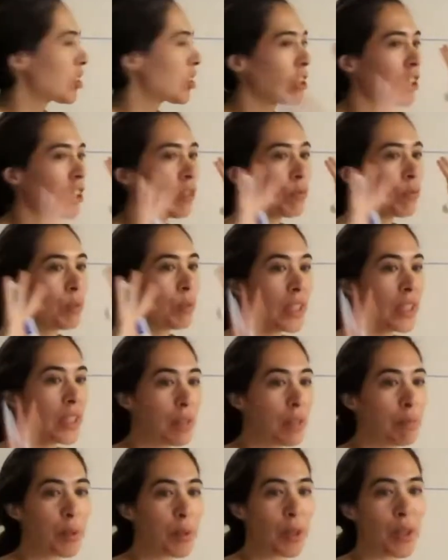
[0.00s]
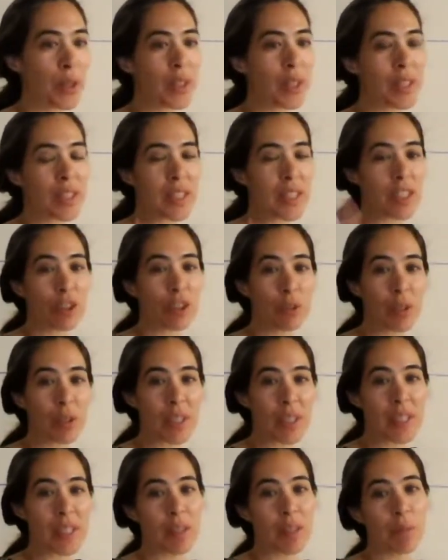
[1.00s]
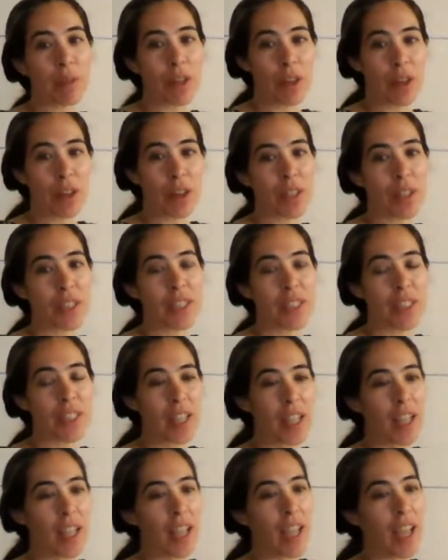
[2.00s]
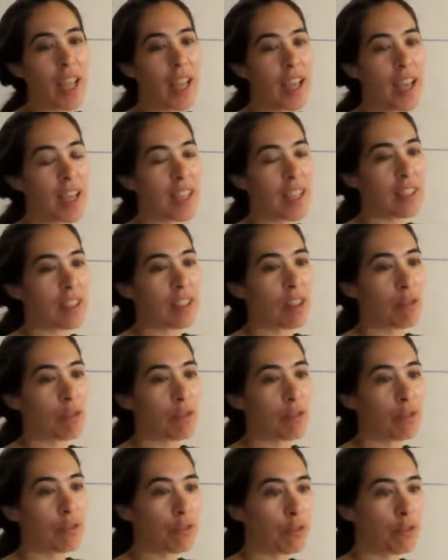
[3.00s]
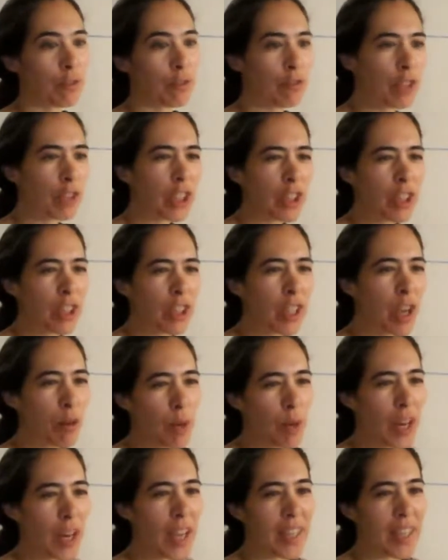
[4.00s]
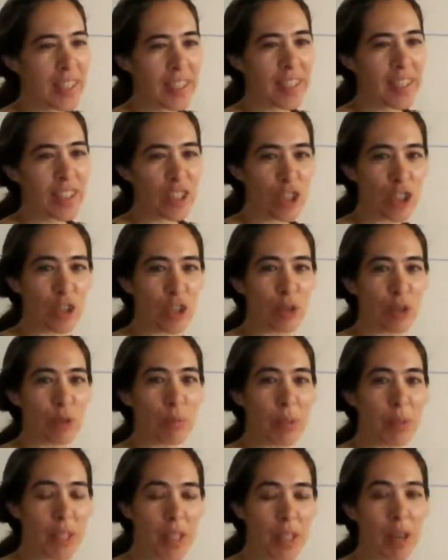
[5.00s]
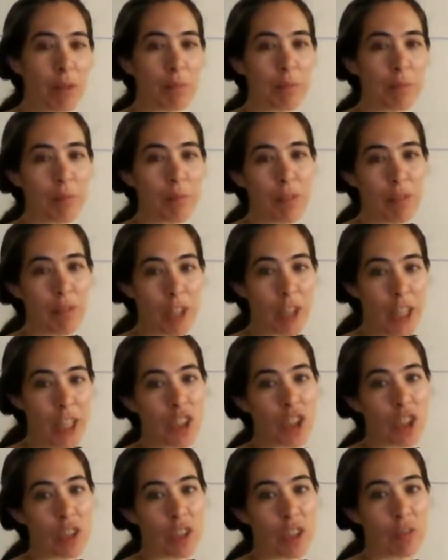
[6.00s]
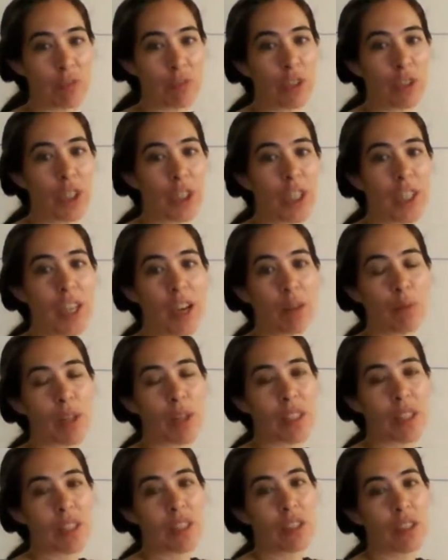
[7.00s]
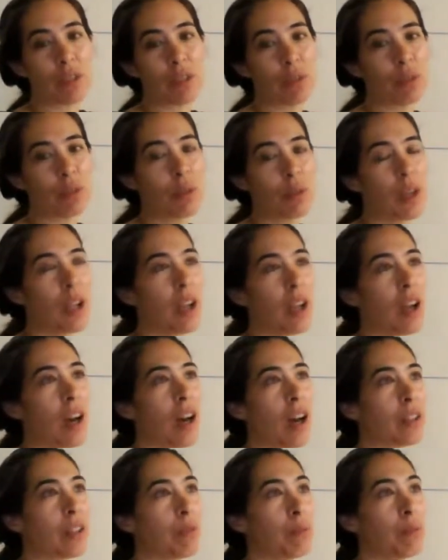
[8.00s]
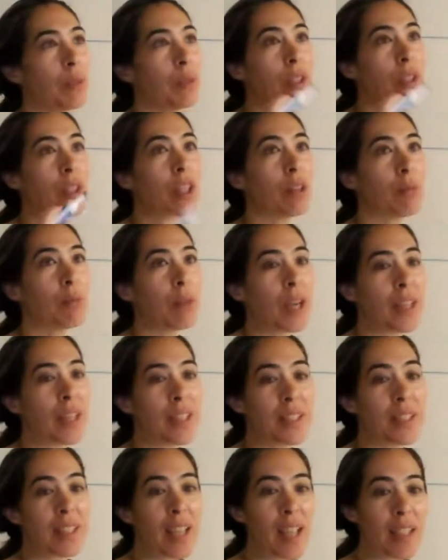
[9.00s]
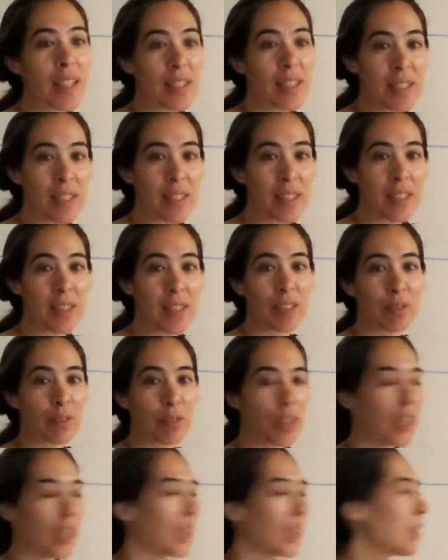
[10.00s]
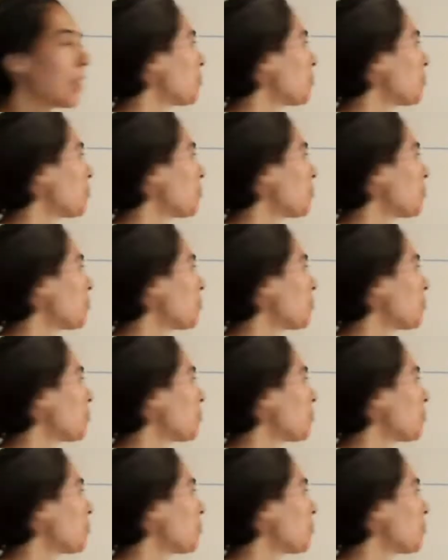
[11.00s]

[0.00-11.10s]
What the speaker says: started reading books, I started going to seminars, and figuring out what I needed to do to become financially free. I went to the Millionaire Mind Intensive, right?